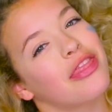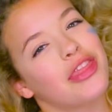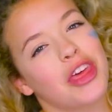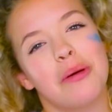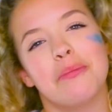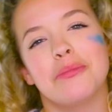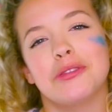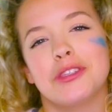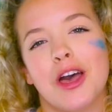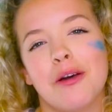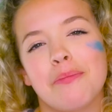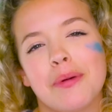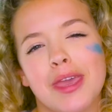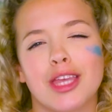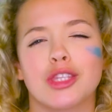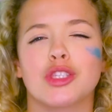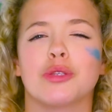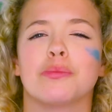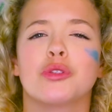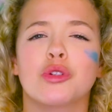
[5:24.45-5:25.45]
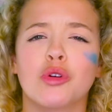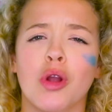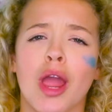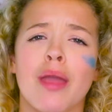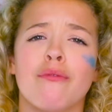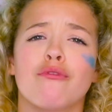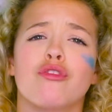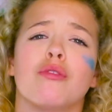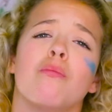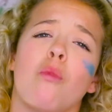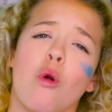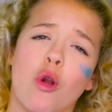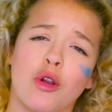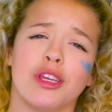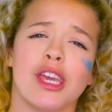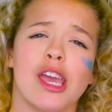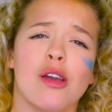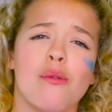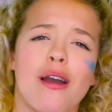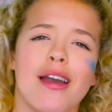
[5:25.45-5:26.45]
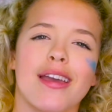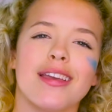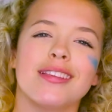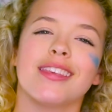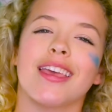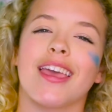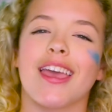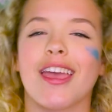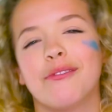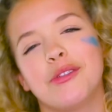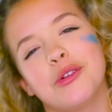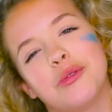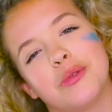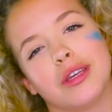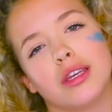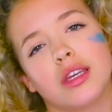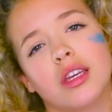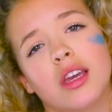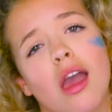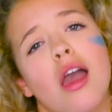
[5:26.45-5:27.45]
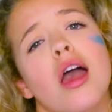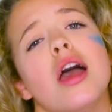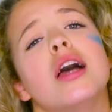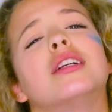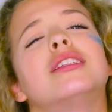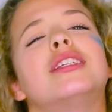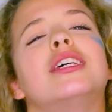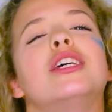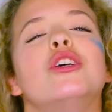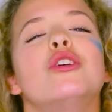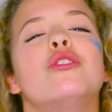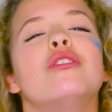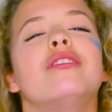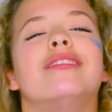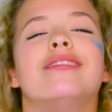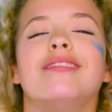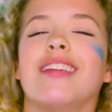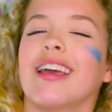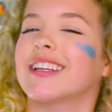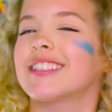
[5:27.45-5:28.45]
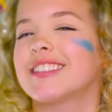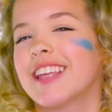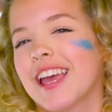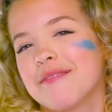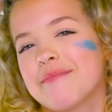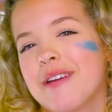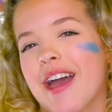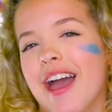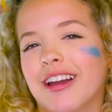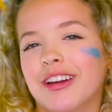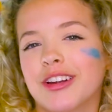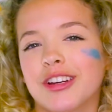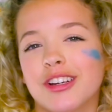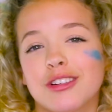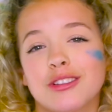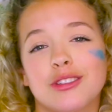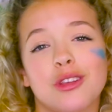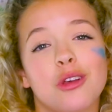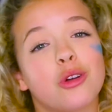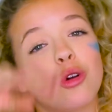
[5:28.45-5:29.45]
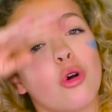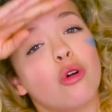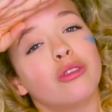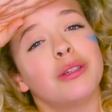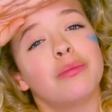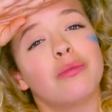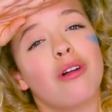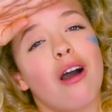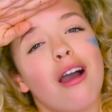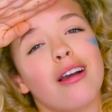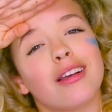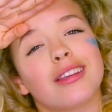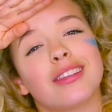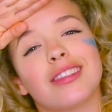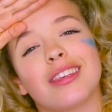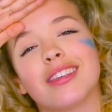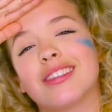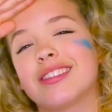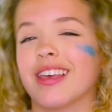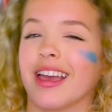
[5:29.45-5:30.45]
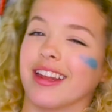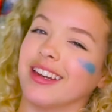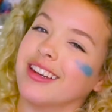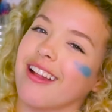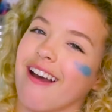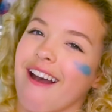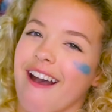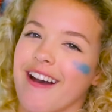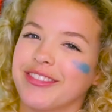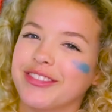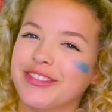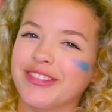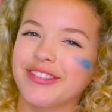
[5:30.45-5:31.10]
a thumbs up and subscribe for more D I Ys every week. Till next time, hackers. GoldieBlox signing off.